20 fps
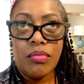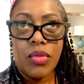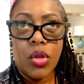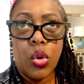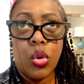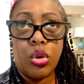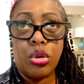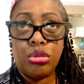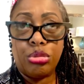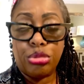
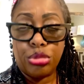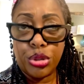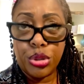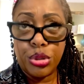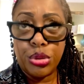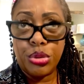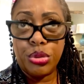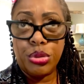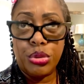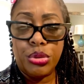or
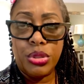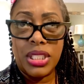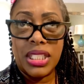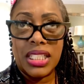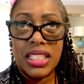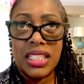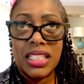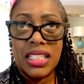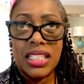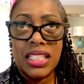rude
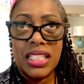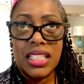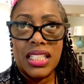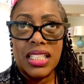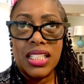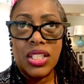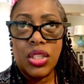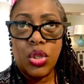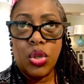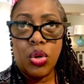
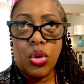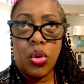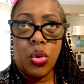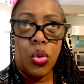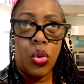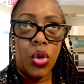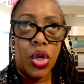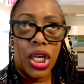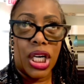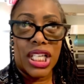
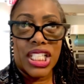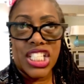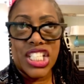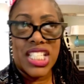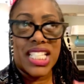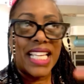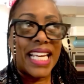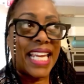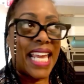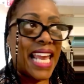or just
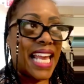like